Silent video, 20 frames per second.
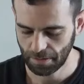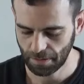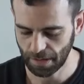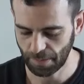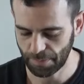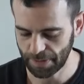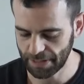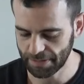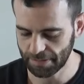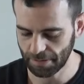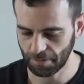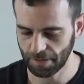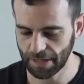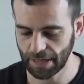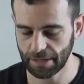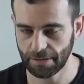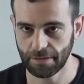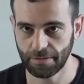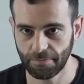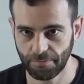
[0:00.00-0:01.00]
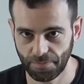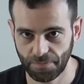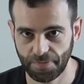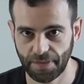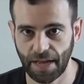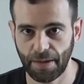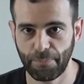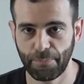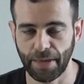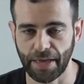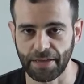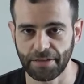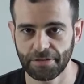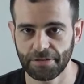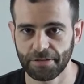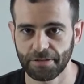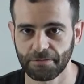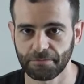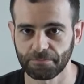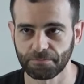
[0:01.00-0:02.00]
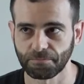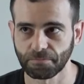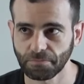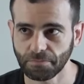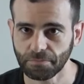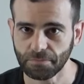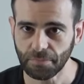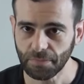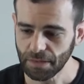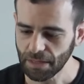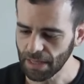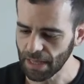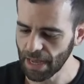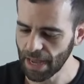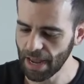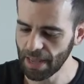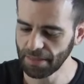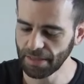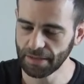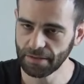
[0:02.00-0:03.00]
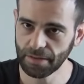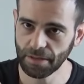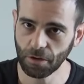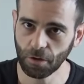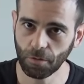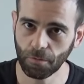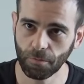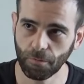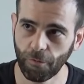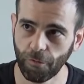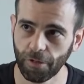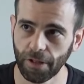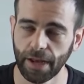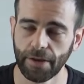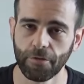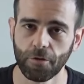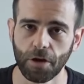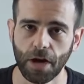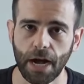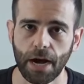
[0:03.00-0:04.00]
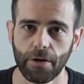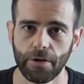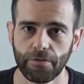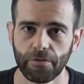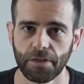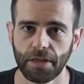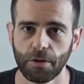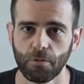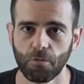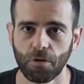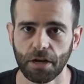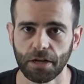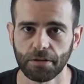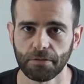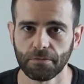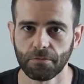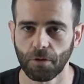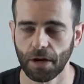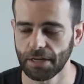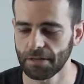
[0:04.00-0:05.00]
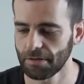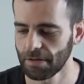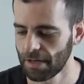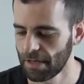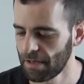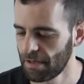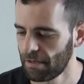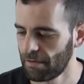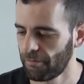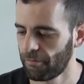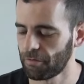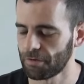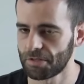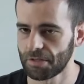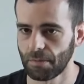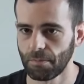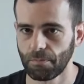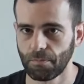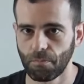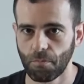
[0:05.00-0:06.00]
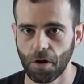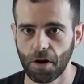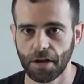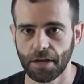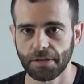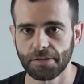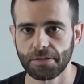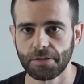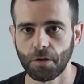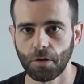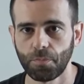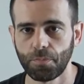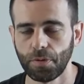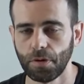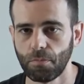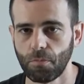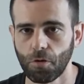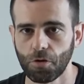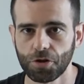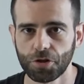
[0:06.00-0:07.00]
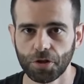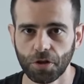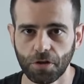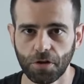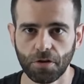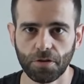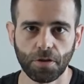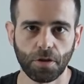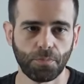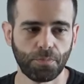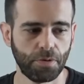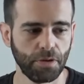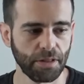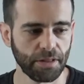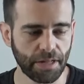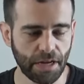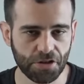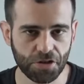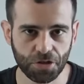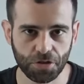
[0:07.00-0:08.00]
Companies, they'll get that paste, and then they'll flavor it however they want, right? For some markets, they'll put more sugar, they'll put less